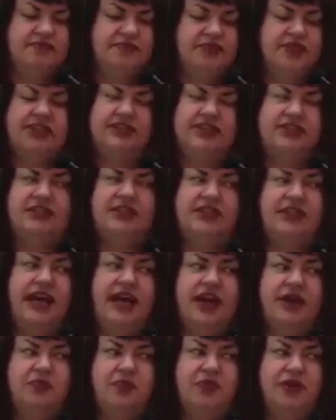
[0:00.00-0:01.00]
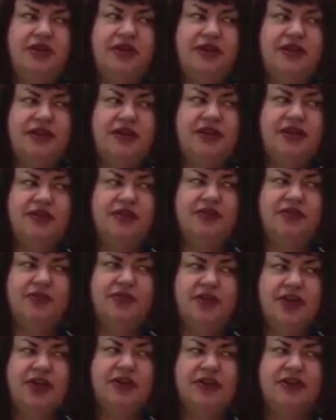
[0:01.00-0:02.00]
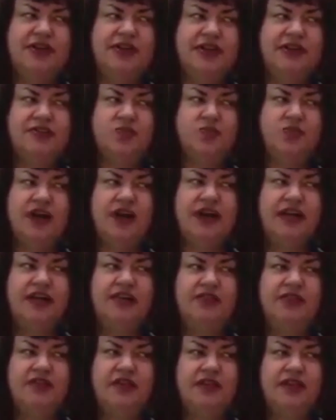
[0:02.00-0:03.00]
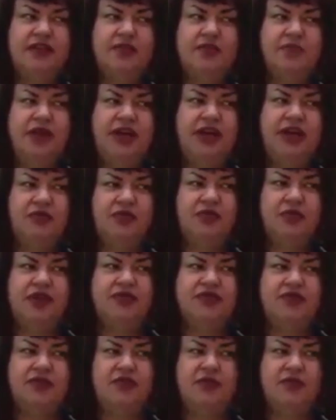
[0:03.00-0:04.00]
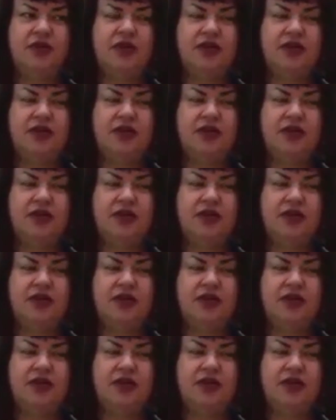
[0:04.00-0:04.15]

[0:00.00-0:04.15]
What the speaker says: But it didn't happen for 100 years. Why do you think the main reason